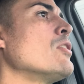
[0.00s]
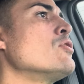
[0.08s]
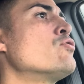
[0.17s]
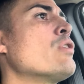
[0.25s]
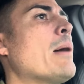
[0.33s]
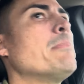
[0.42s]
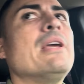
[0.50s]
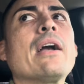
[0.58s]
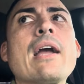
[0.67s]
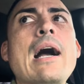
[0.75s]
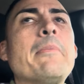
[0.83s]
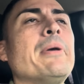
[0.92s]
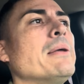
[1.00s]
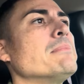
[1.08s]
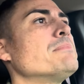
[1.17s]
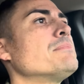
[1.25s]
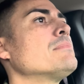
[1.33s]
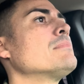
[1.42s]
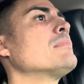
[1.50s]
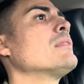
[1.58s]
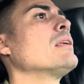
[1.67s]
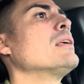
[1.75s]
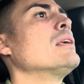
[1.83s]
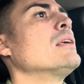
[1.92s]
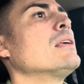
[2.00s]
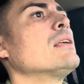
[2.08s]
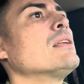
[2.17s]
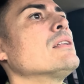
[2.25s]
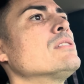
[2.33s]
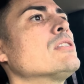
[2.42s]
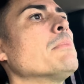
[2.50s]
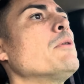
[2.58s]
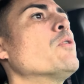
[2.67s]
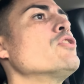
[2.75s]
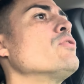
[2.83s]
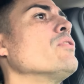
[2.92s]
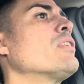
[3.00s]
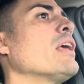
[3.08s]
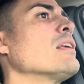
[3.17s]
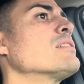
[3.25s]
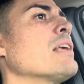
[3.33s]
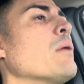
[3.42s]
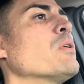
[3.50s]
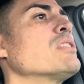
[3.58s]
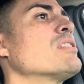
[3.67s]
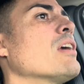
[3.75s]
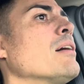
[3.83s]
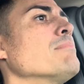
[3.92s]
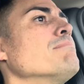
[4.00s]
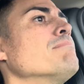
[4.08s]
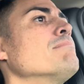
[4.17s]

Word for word: Drop me a comment. Tell me what you think. Say what's up.